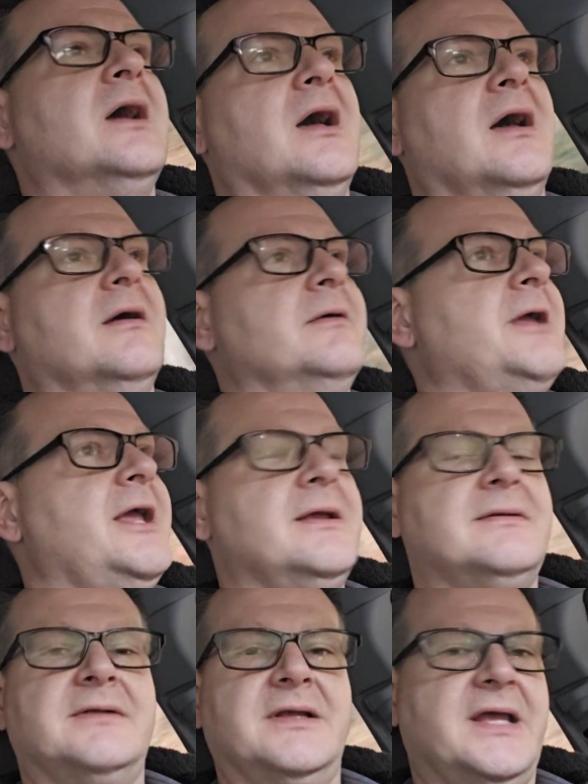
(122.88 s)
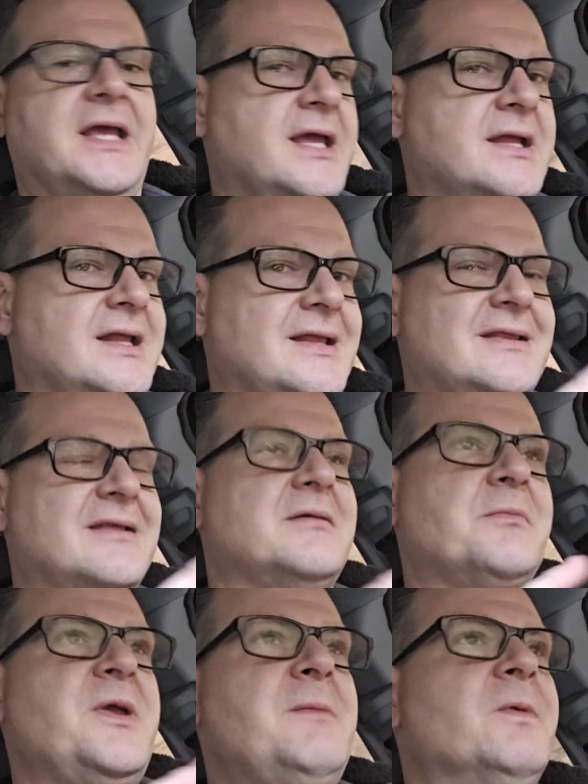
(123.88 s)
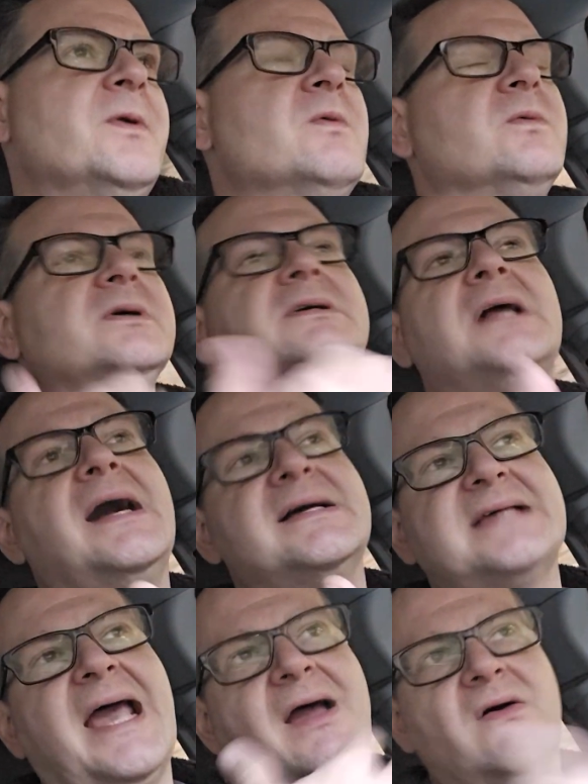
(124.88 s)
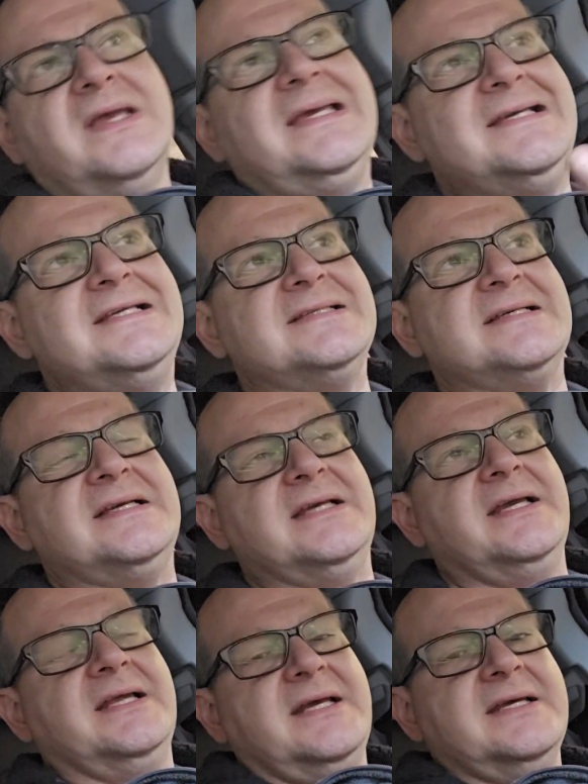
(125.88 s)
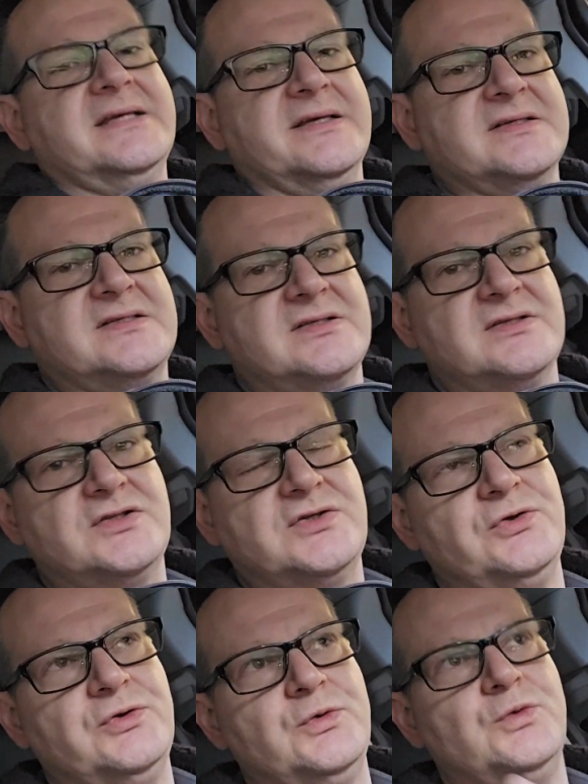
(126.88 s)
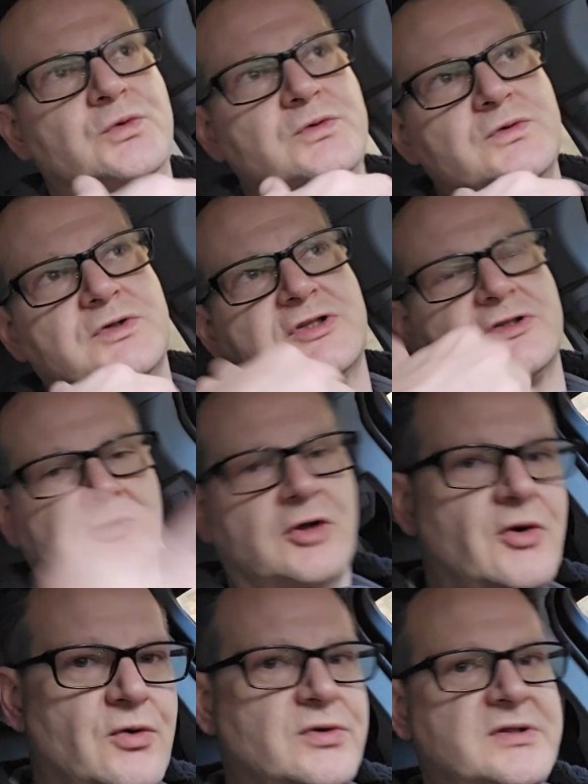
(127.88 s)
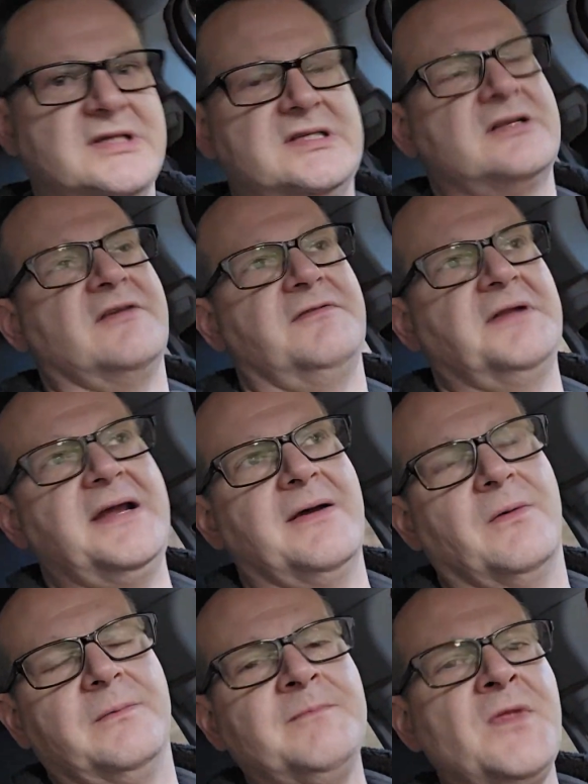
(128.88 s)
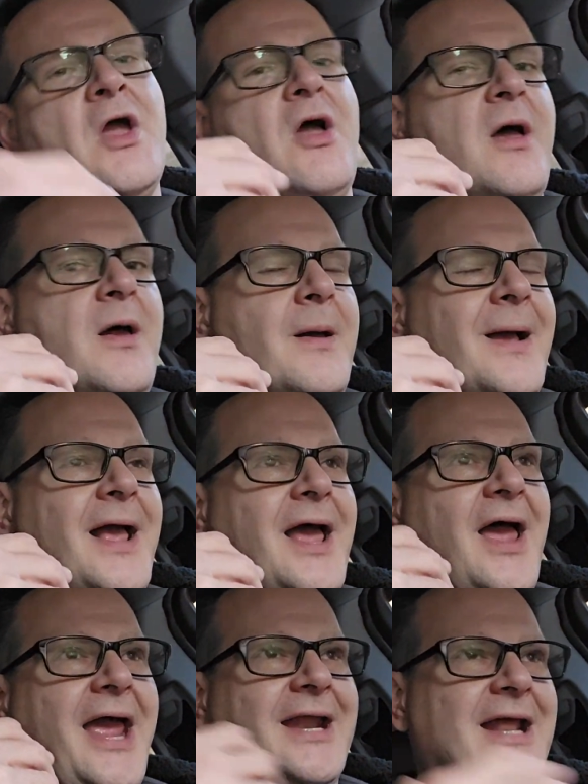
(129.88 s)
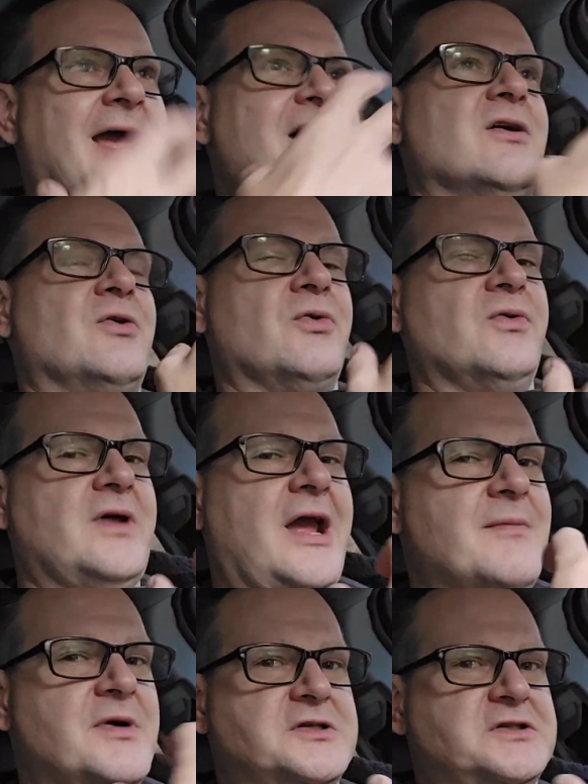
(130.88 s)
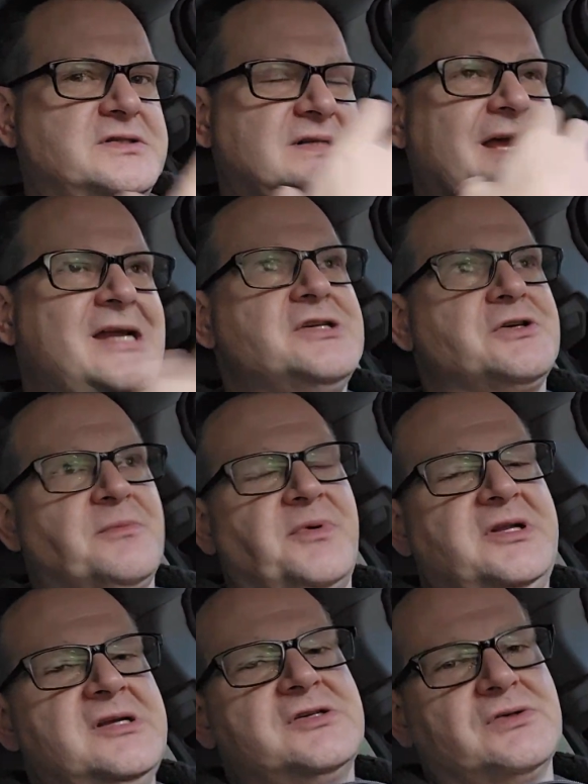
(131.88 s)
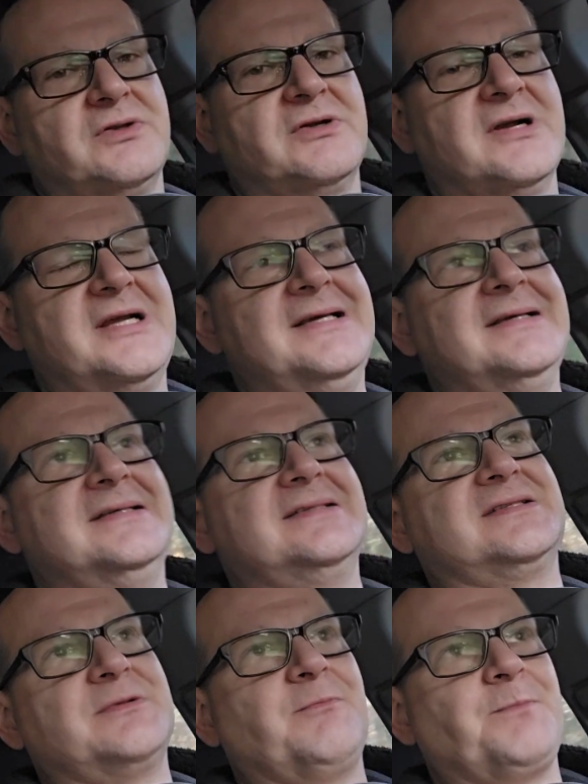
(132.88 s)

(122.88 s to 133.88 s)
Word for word: Uh, it, it, people don't realize how easy it is to slow this stuff down and how how much danger potential there is